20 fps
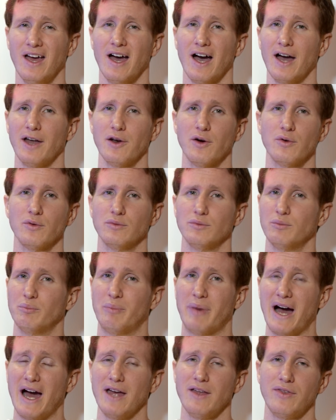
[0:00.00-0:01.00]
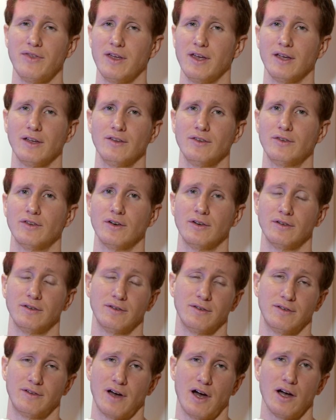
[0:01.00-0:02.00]
I don't buy things
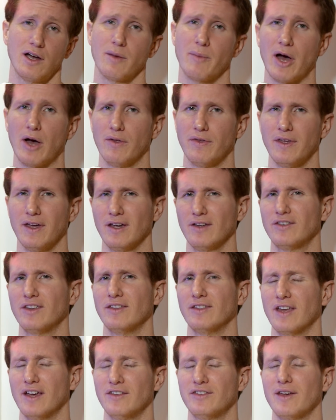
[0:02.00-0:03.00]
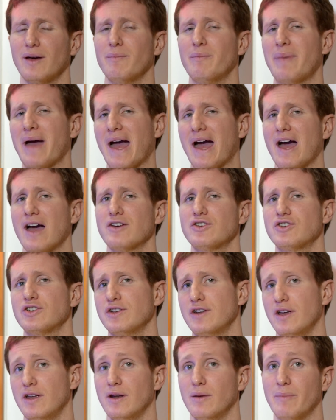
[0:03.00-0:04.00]
or talk about things unless I'm
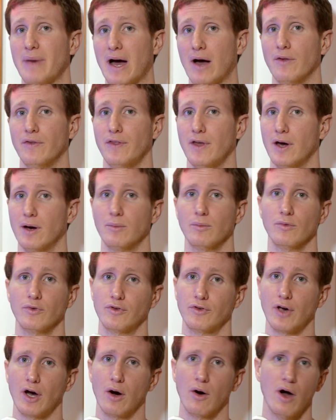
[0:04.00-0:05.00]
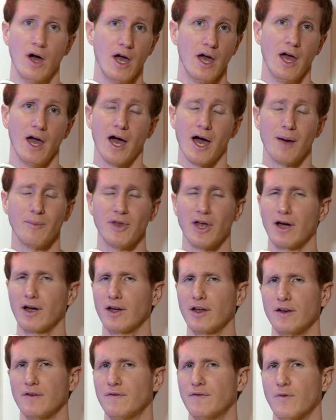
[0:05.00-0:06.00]
passionate about them. So I'm not
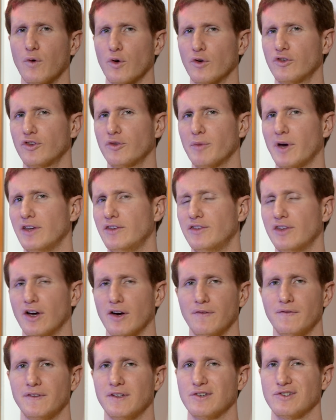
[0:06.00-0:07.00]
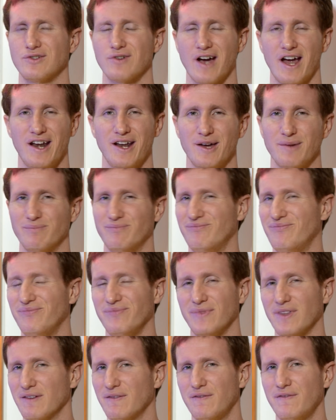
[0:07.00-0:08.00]
gonna force myself to try to
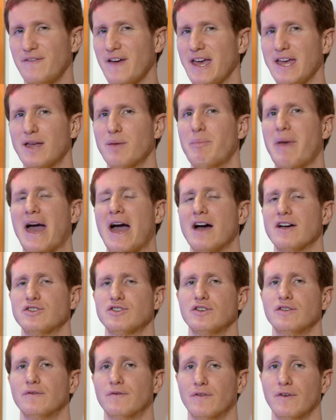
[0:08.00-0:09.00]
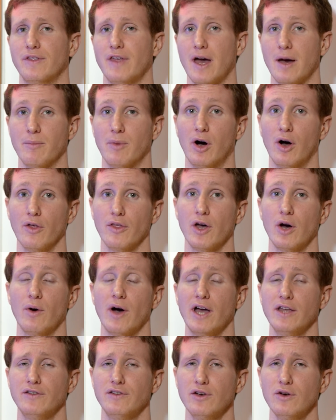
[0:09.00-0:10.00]
fake passion for them. Although
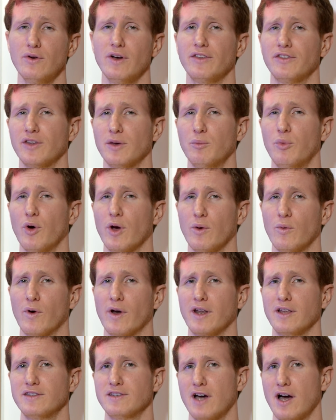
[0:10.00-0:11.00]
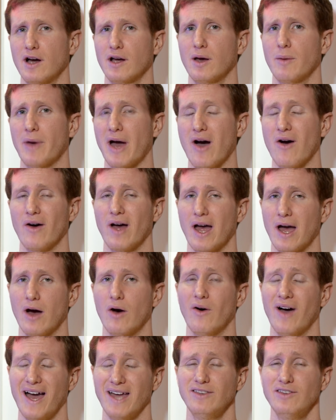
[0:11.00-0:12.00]
I do at some point wanna talk about
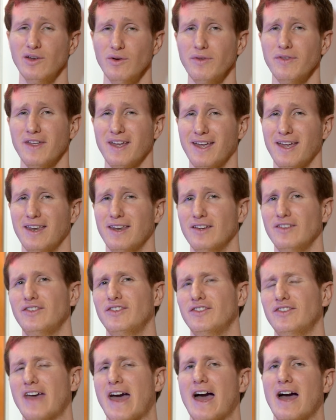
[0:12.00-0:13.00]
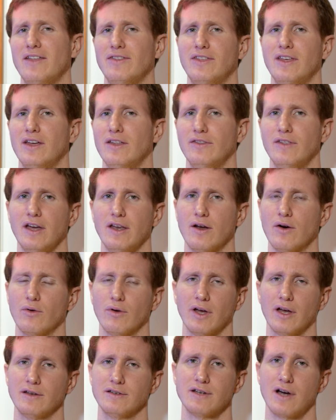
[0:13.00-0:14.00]
how I do think it is sad that they don't
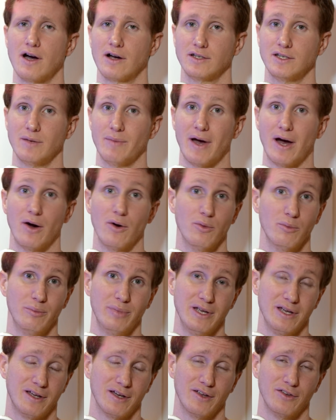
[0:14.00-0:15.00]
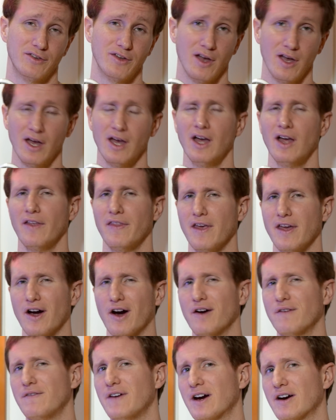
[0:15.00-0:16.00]
get talked about because they
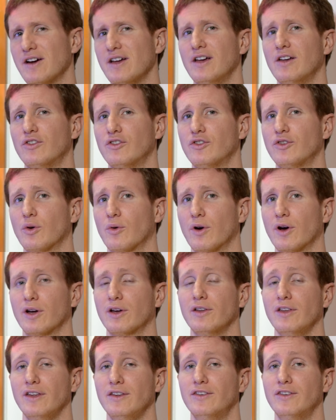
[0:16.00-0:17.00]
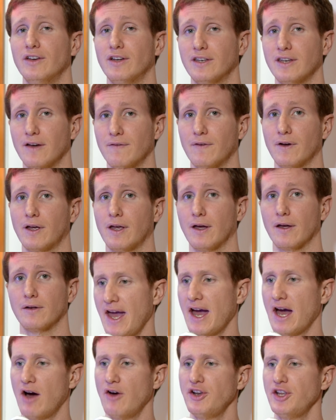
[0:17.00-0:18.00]
are very historically significant.
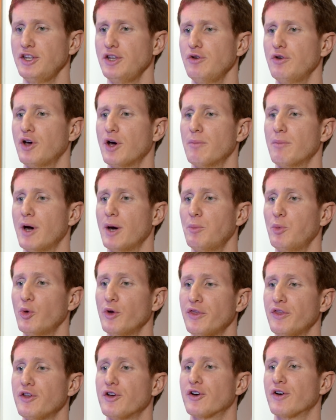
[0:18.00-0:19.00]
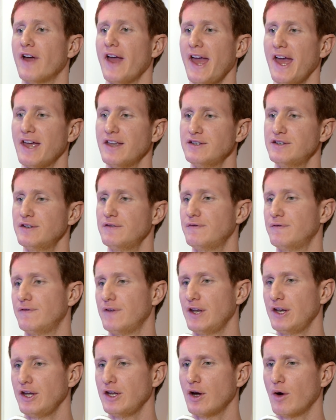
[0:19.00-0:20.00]
How did you come up with your end of
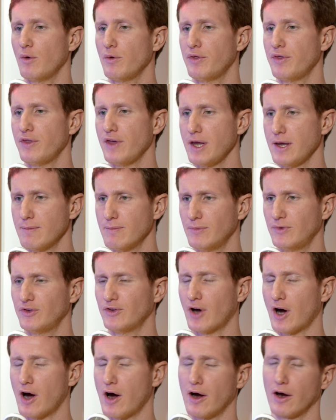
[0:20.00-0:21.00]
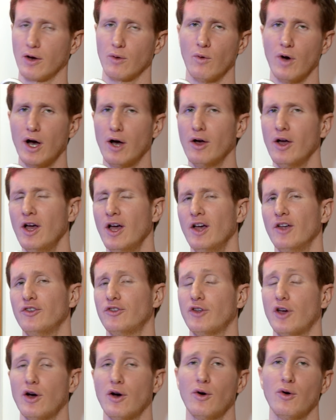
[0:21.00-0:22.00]
video theme song? Well,
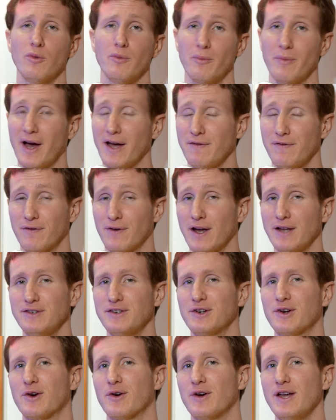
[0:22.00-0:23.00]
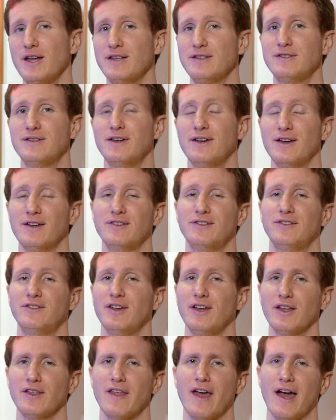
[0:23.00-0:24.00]
so my friend agreed to
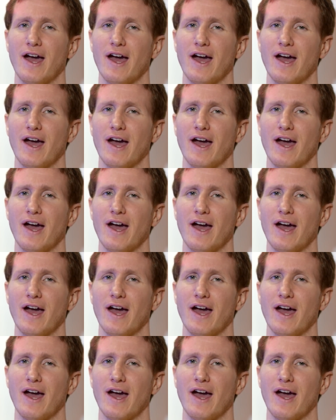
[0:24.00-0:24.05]
sing the